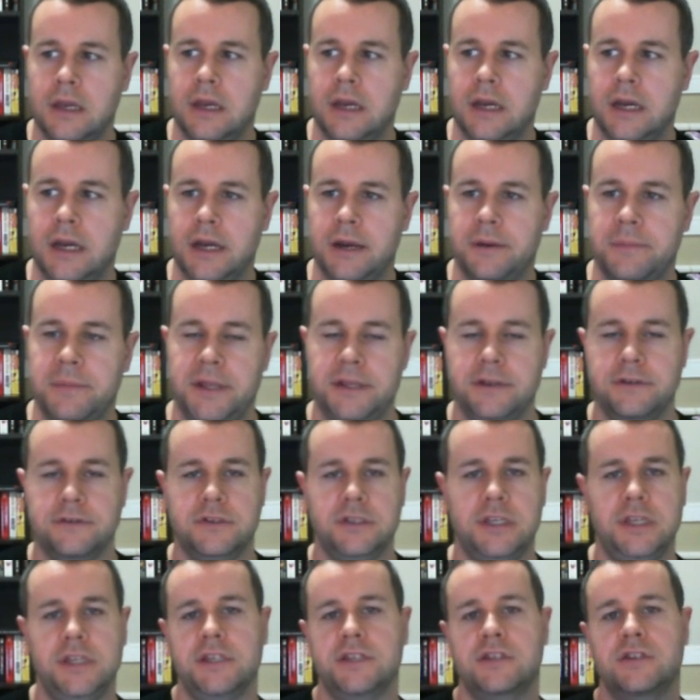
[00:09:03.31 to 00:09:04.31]
Um, and
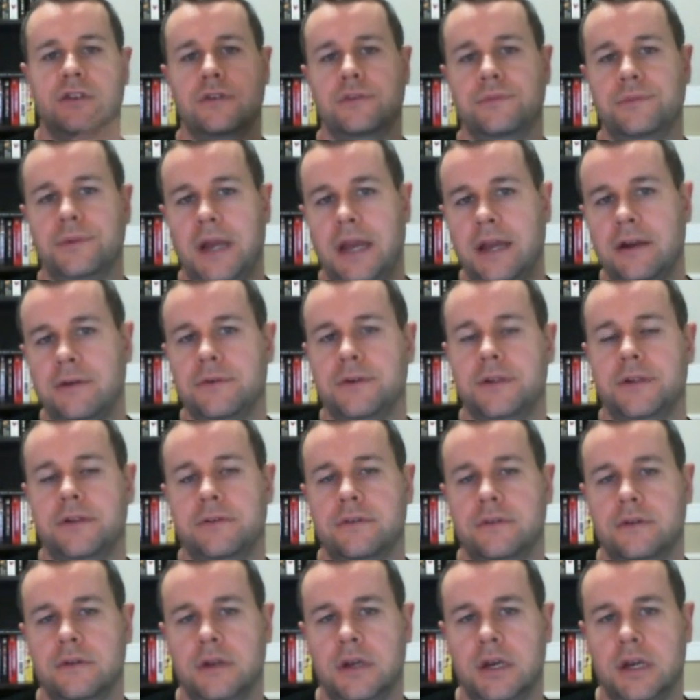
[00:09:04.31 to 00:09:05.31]
you'll see this throughout
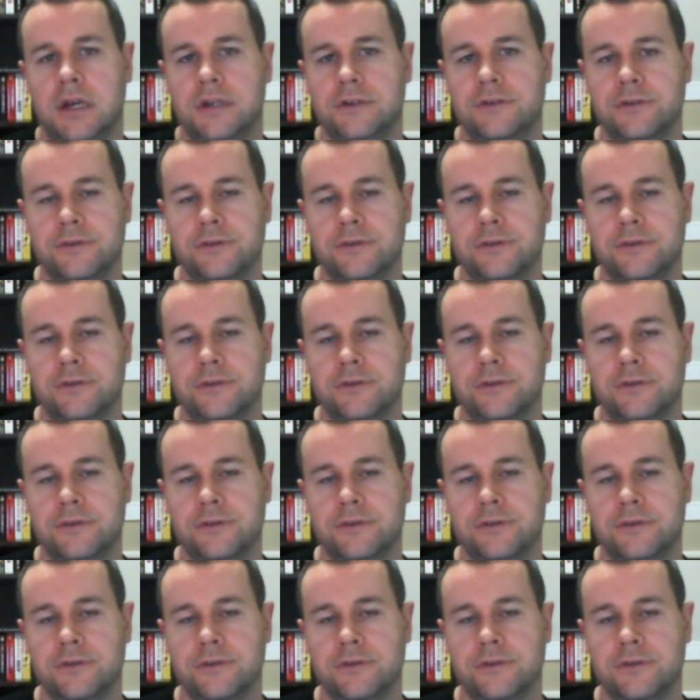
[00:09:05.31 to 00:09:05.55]
uh,